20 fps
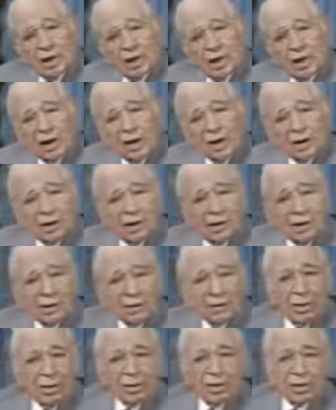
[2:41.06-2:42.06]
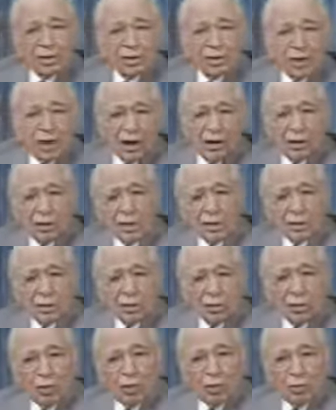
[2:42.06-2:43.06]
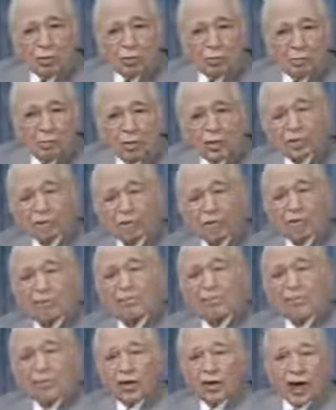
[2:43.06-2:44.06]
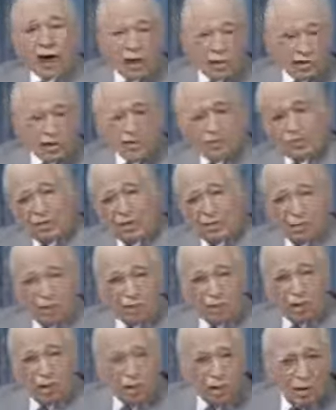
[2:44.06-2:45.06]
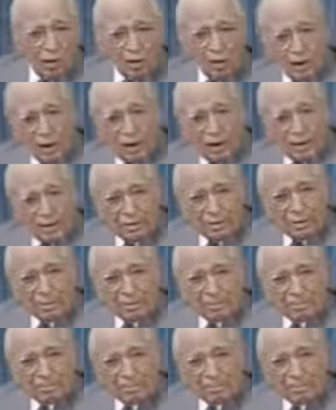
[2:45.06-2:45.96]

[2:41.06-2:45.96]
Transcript: in on the shelves where the books on philosophy were located.